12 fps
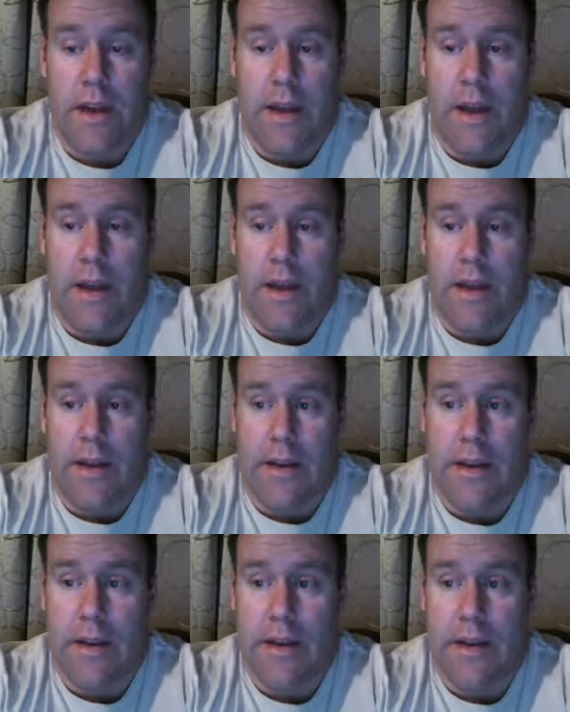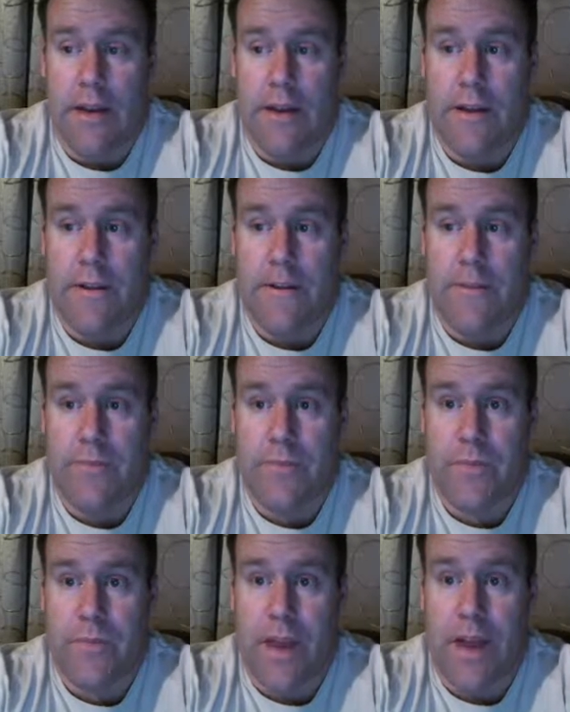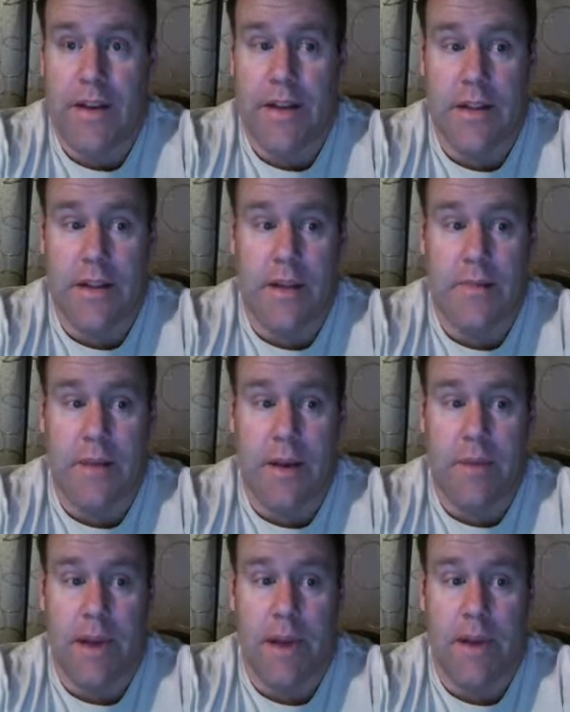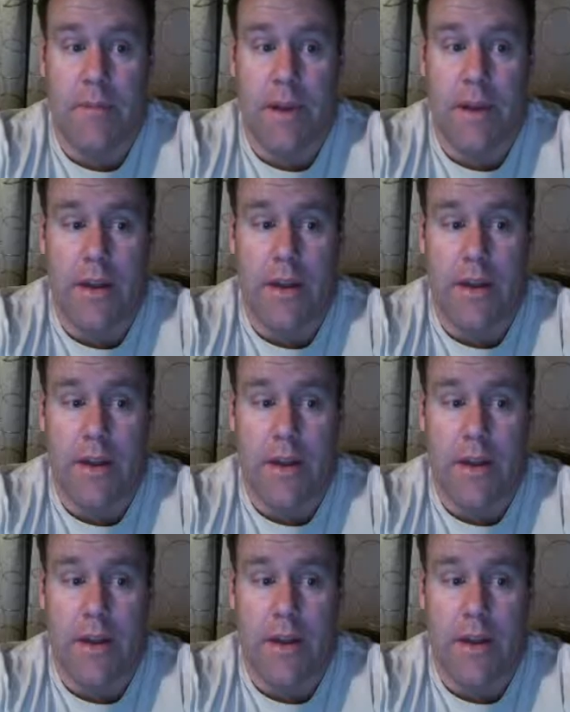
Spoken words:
And I deleted my plan B.